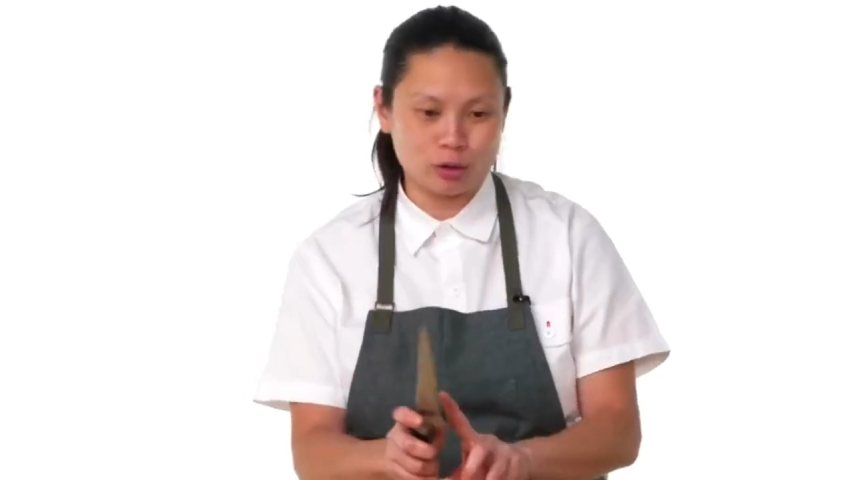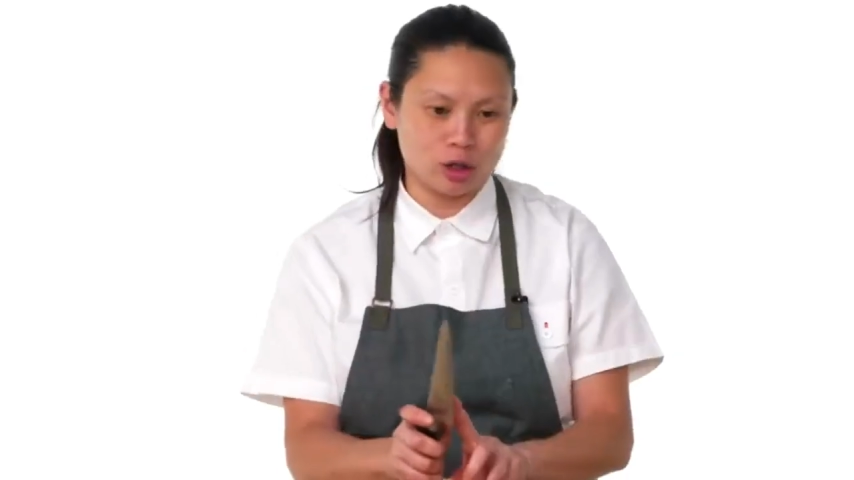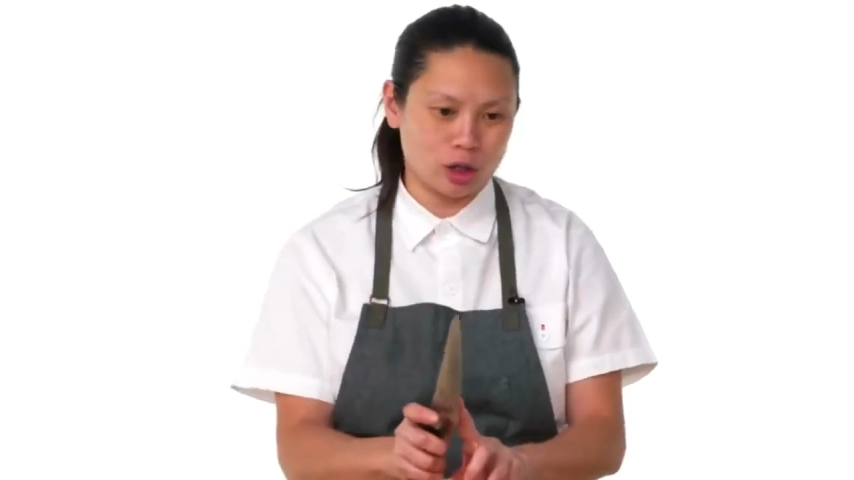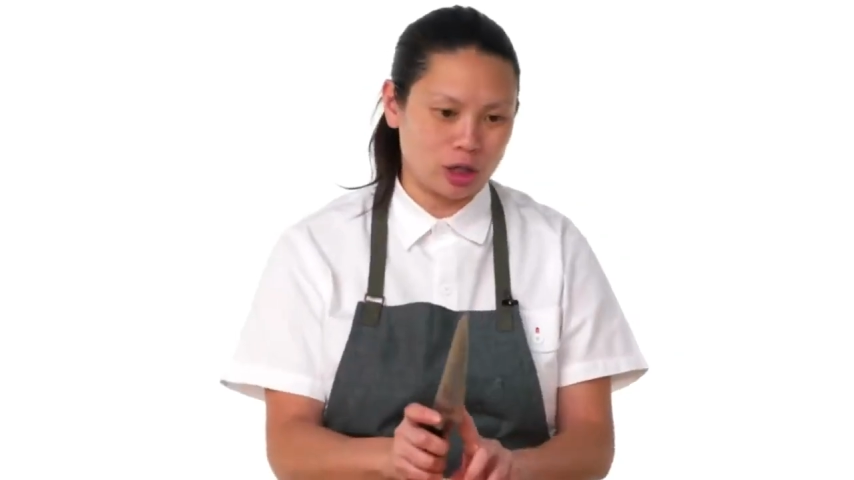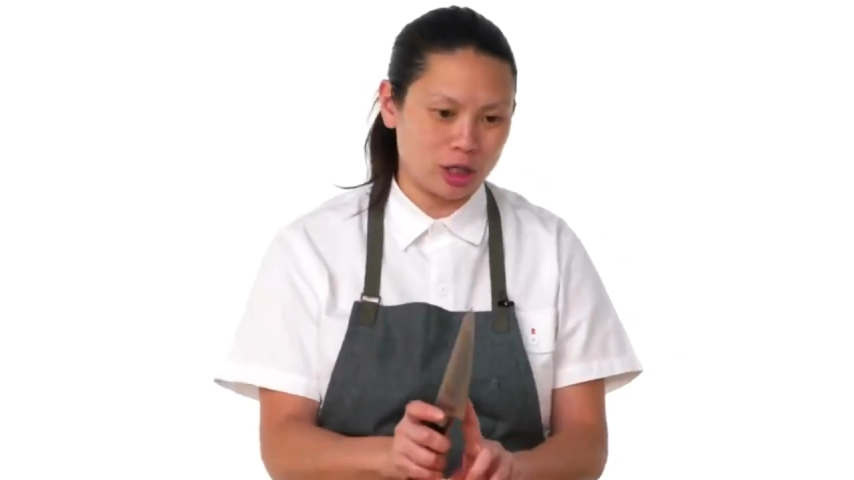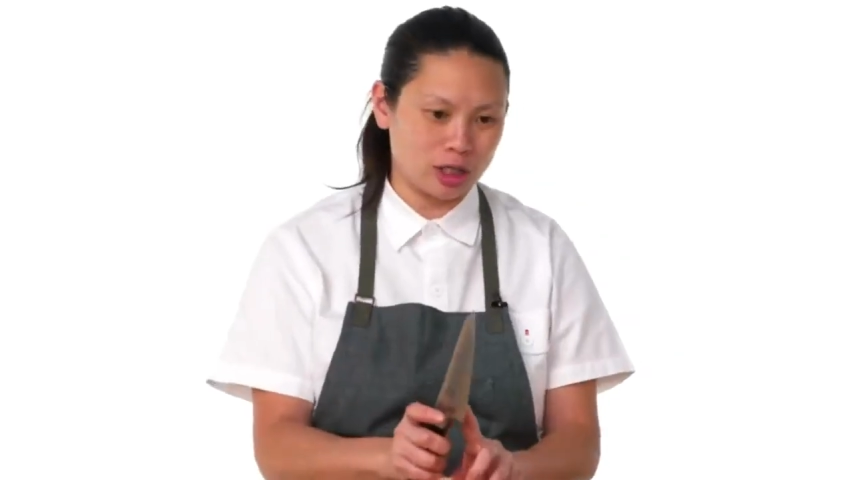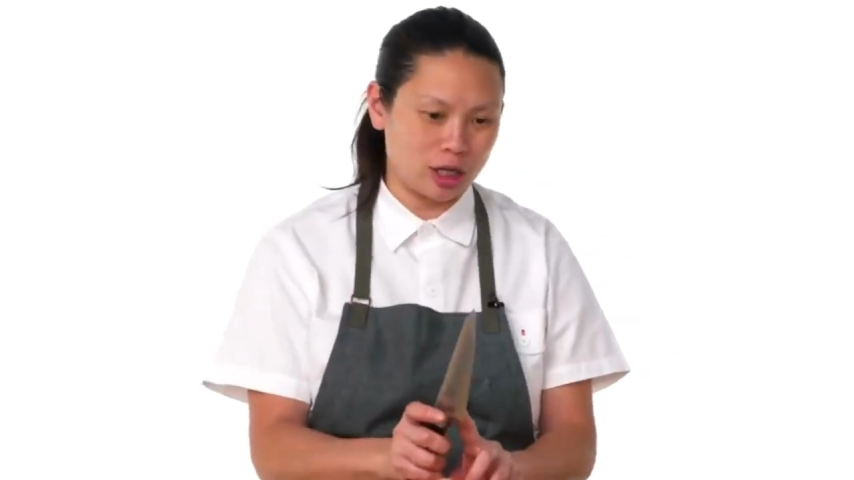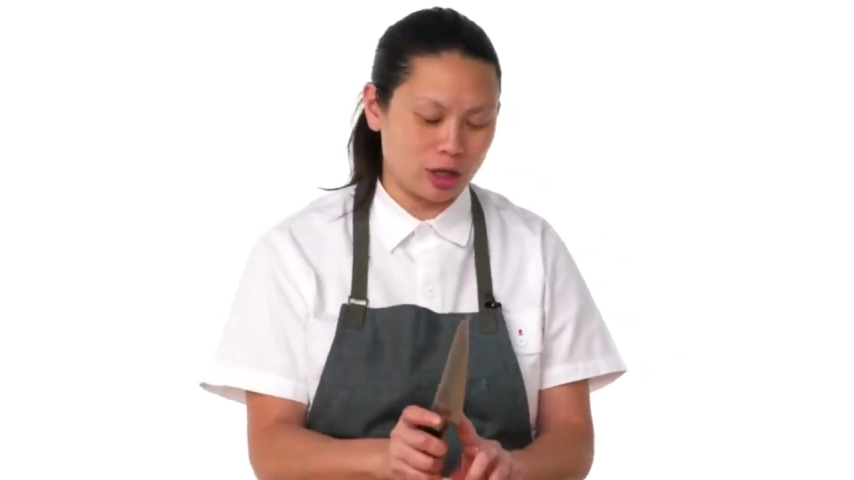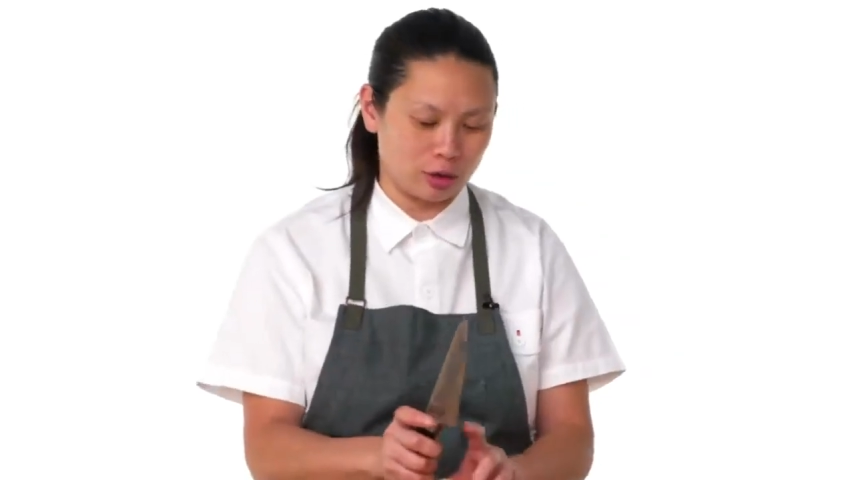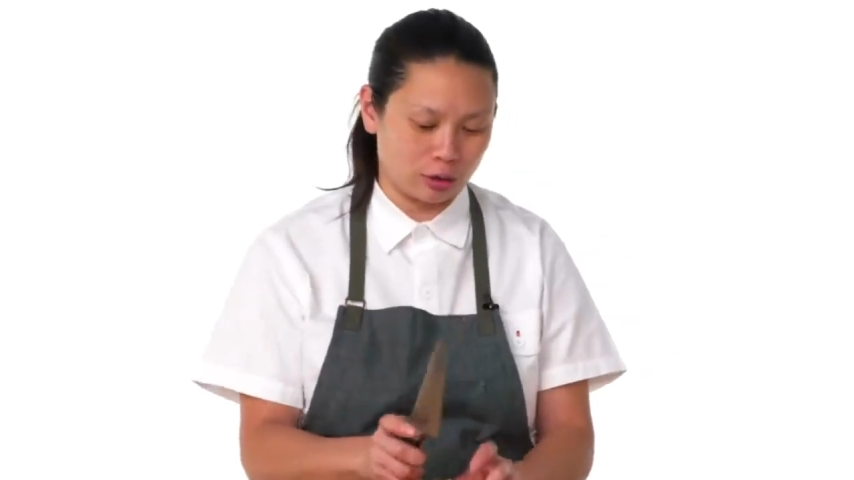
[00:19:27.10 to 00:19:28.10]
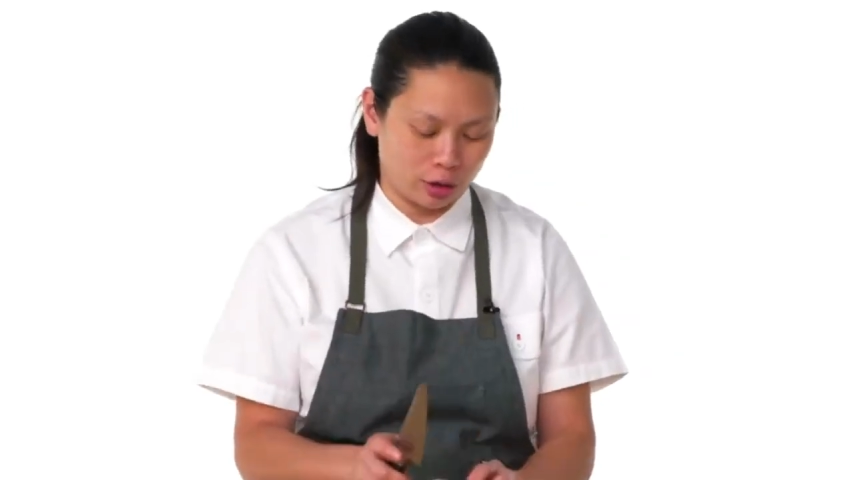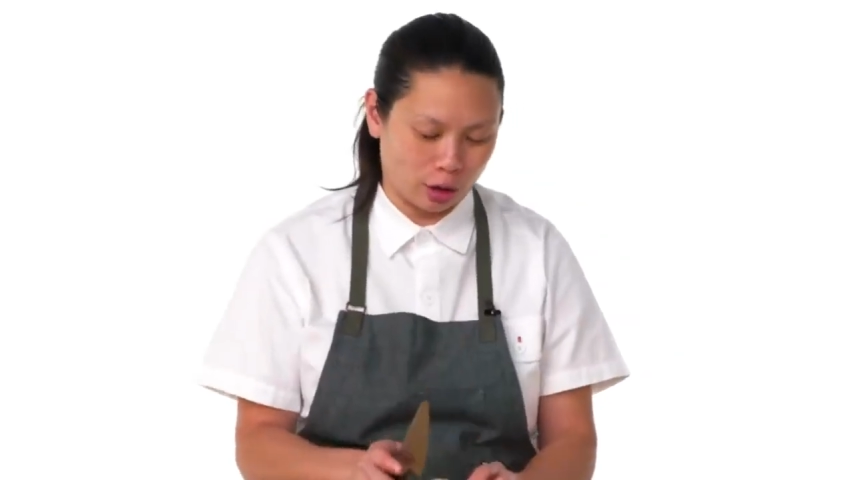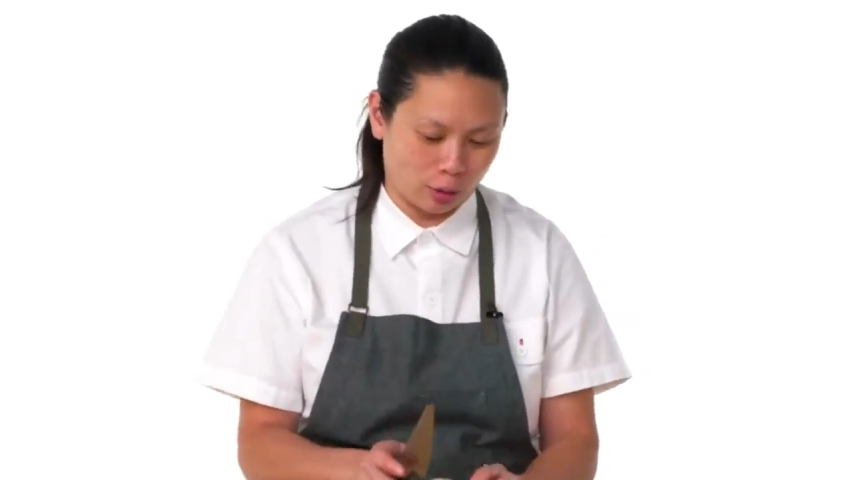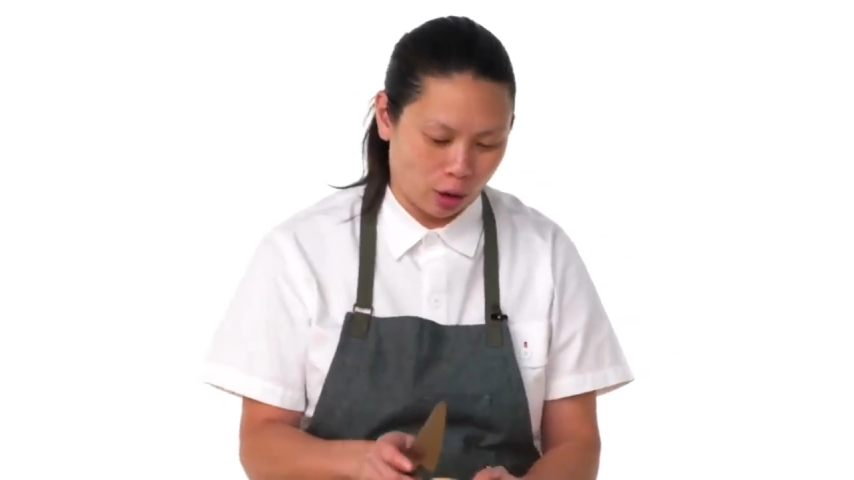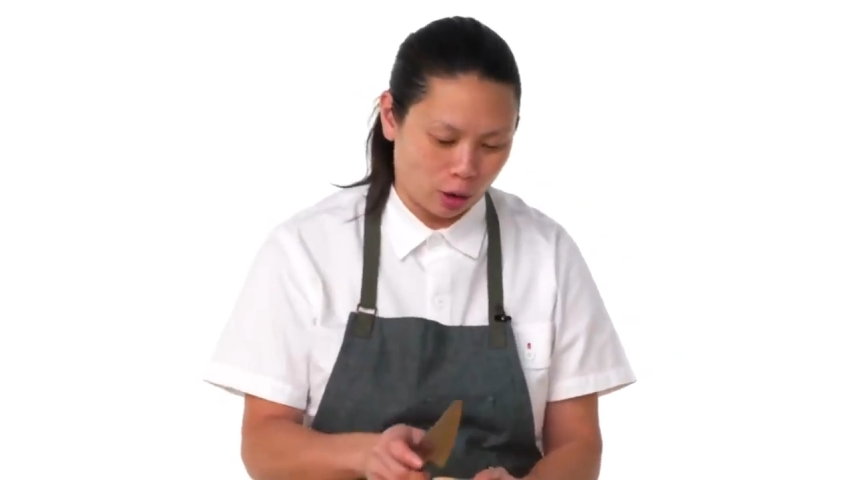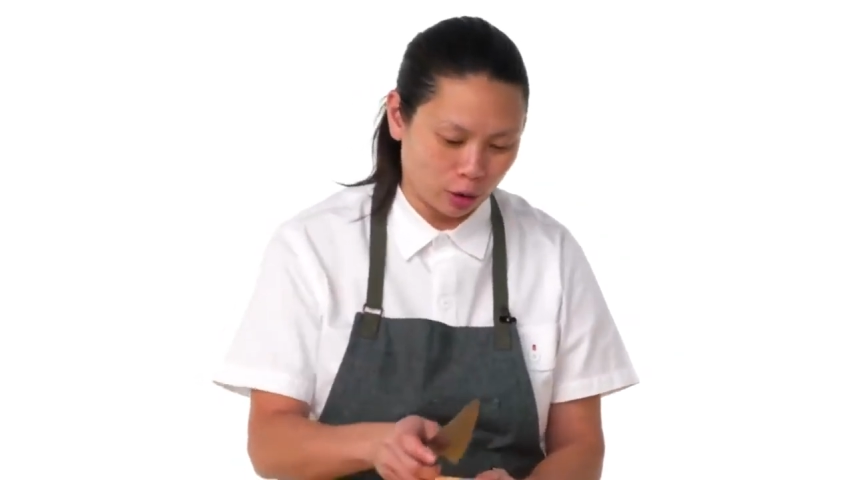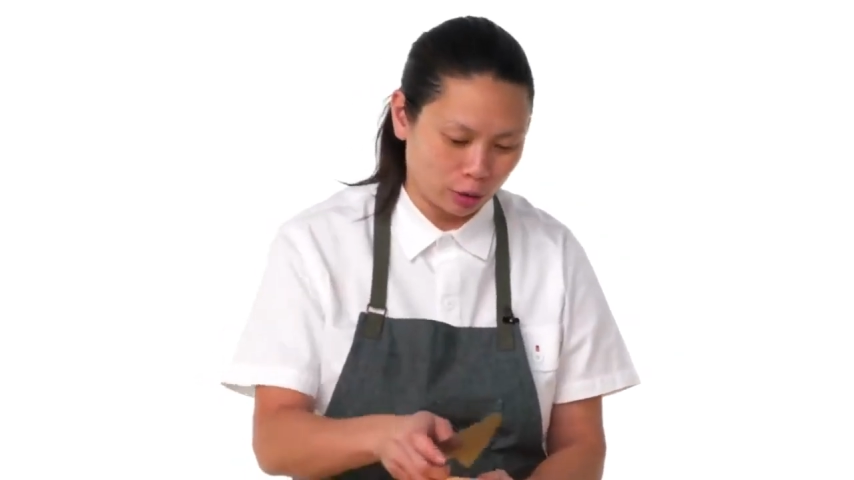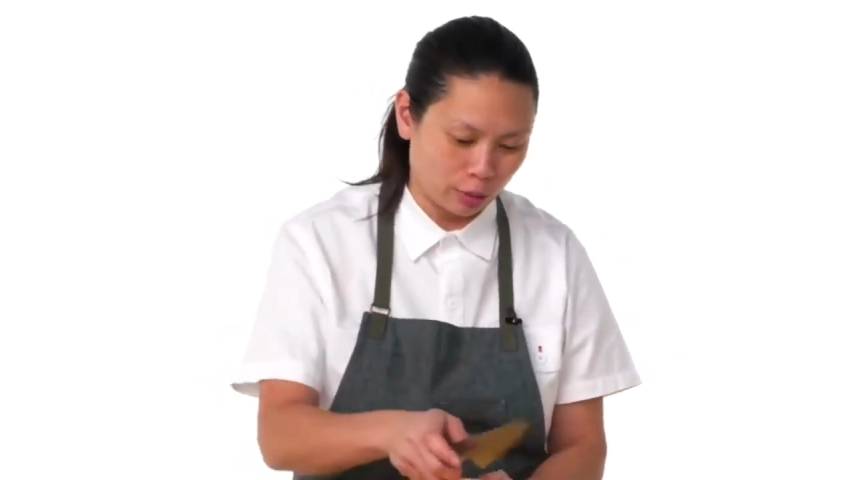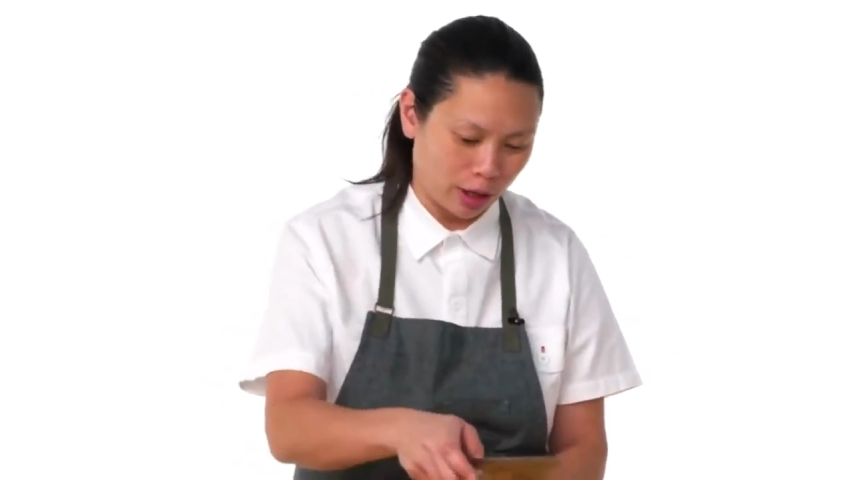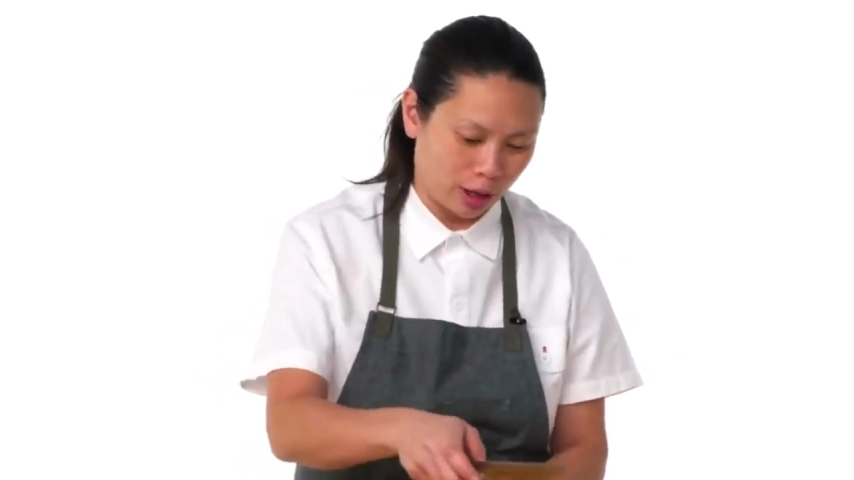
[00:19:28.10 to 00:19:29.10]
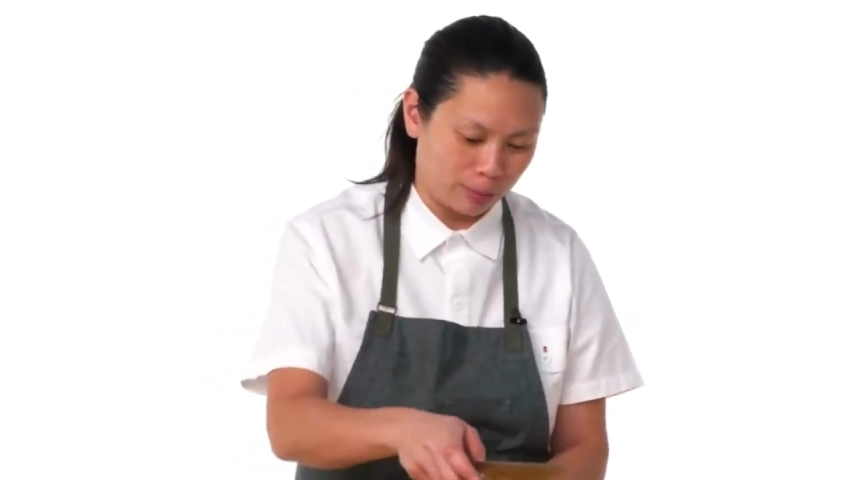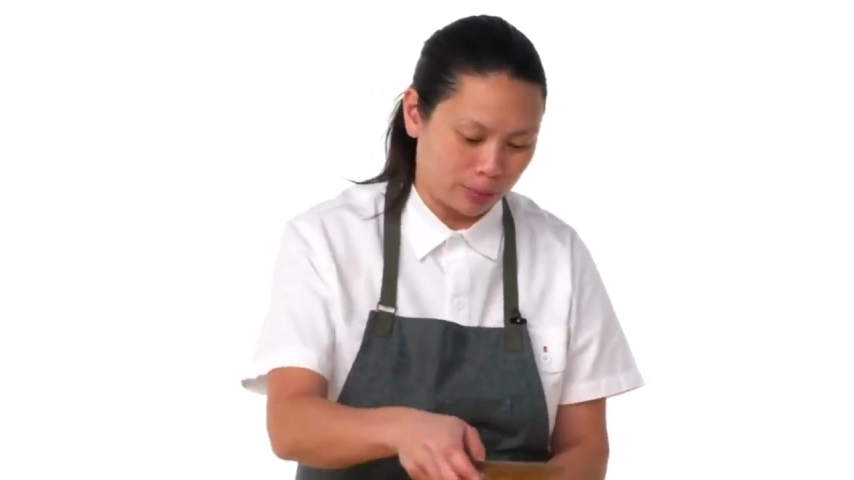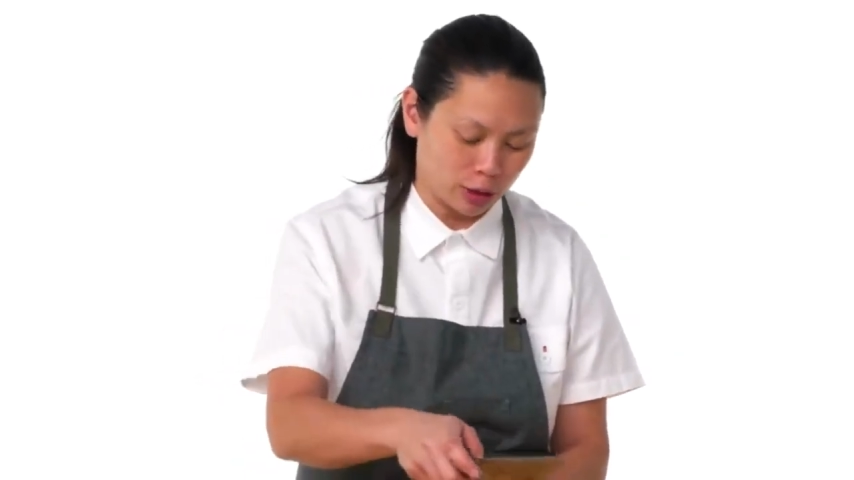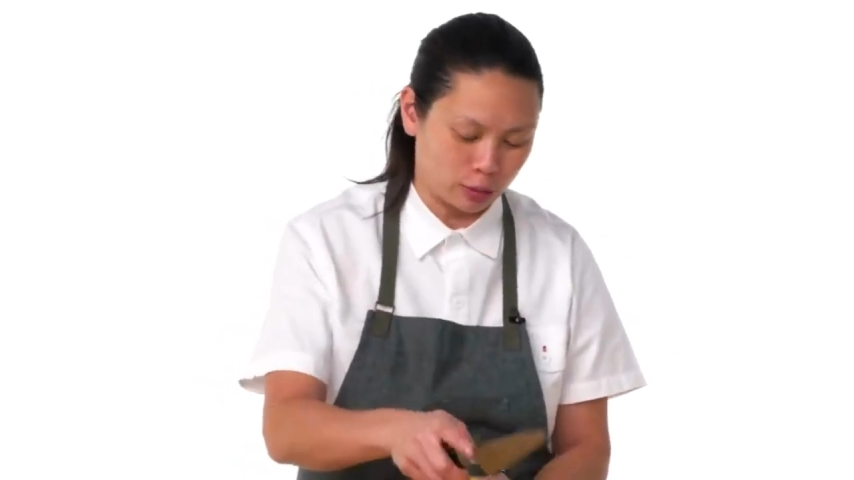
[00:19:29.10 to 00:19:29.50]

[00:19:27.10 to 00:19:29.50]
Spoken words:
use this heel and go all the way up